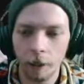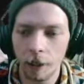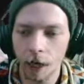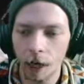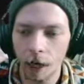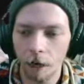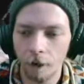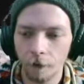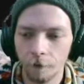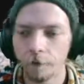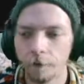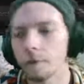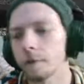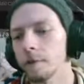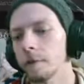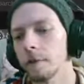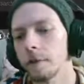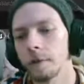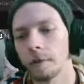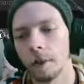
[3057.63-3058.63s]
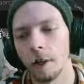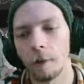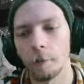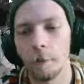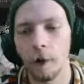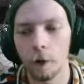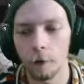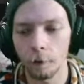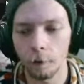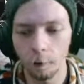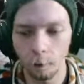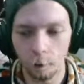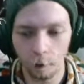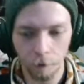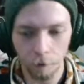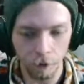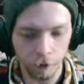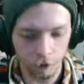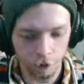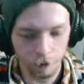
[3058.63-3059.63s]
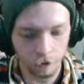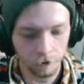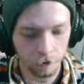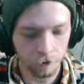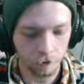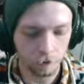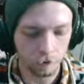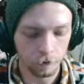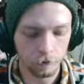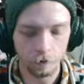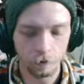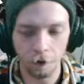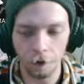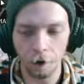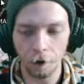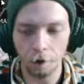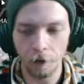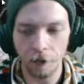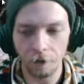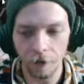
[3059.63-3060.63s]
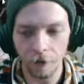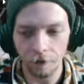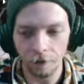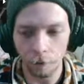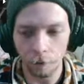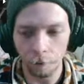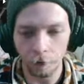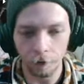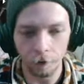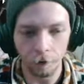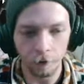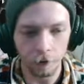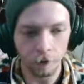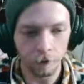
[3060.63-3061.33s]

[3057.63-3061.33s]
have a model for a mansion, so I don't even have to build it.